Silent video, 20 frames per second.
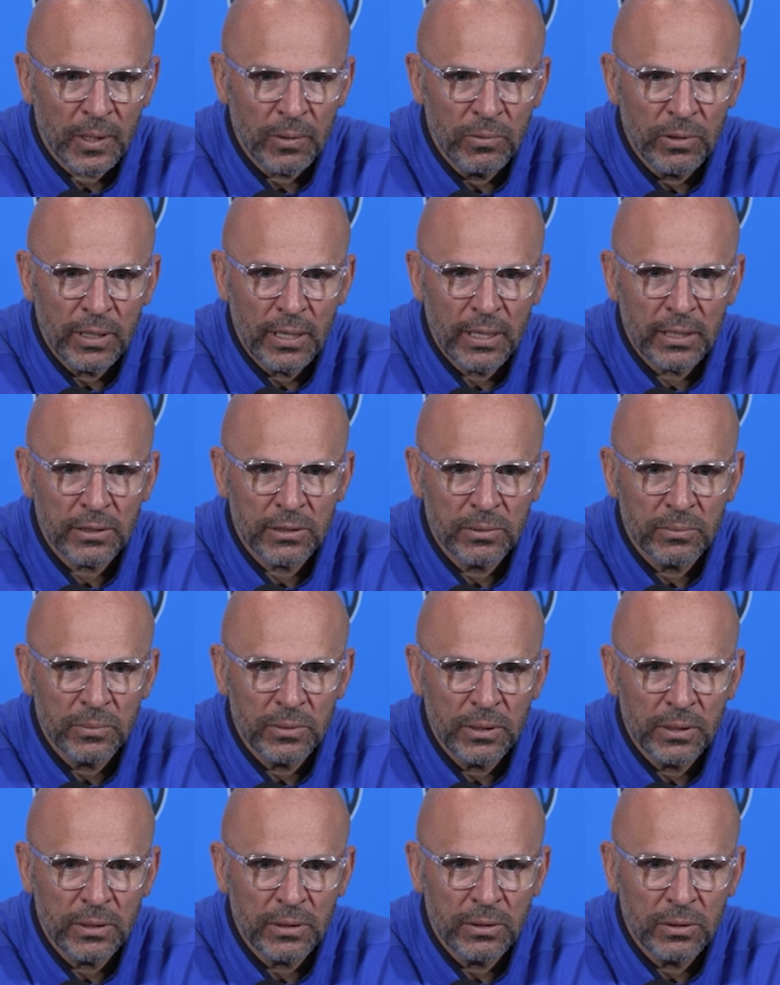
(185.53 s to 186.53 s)
what Exum
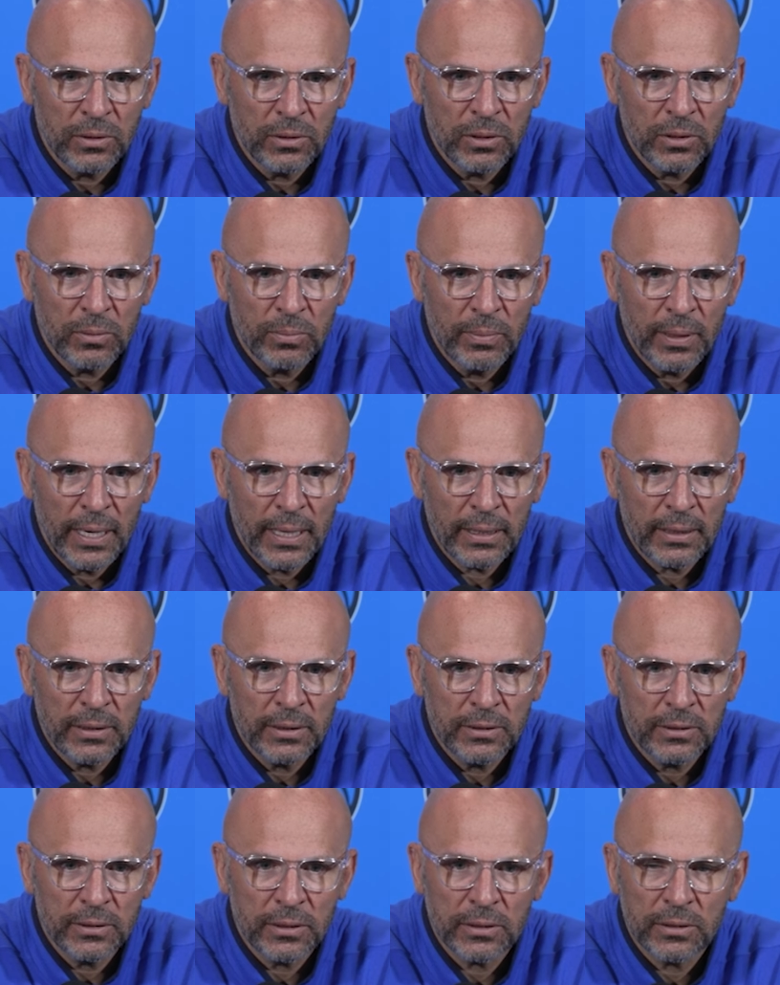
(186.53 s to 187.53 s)
did, you know, back in
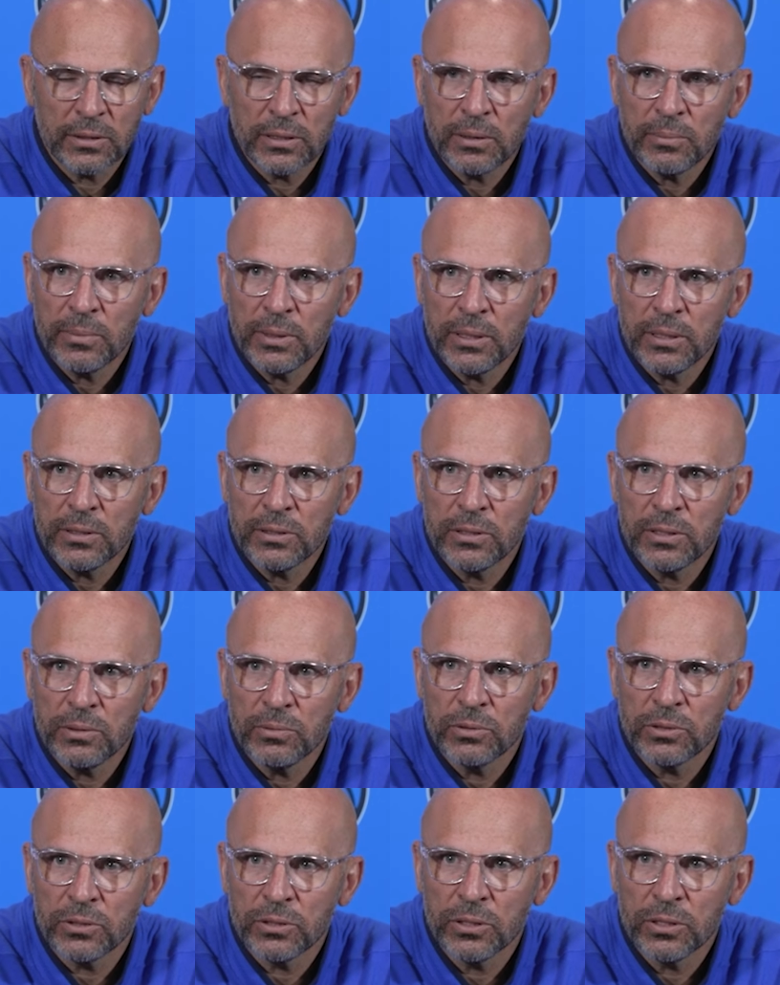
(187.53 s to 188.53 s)
his 16 minutes, he
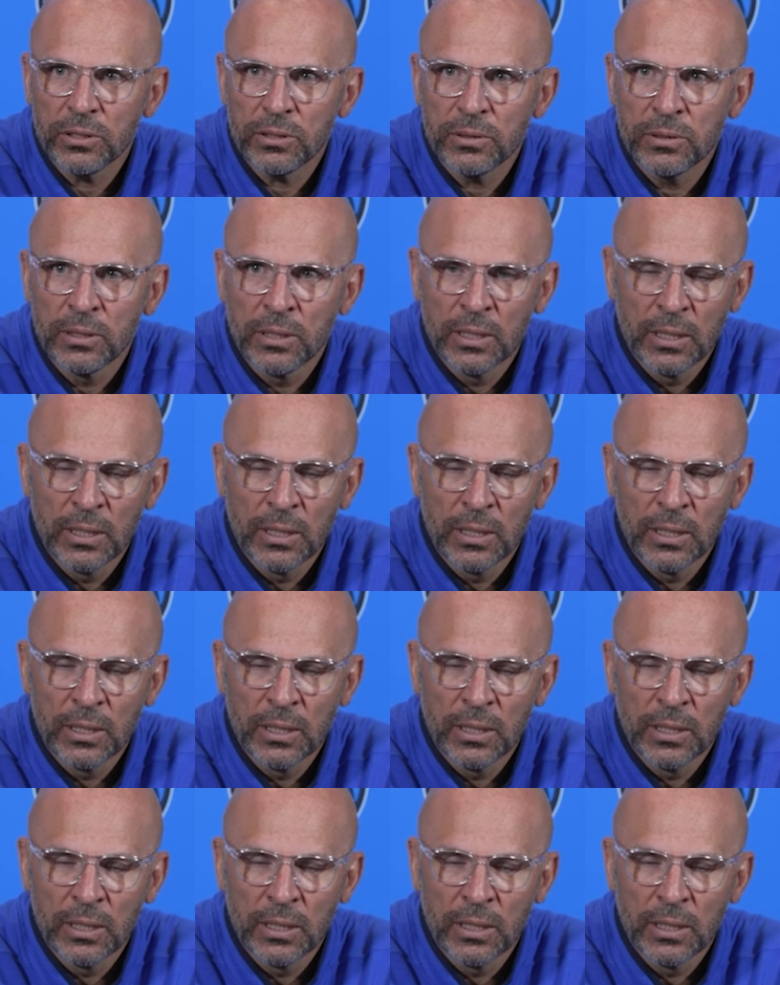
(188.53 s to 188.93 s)
was good.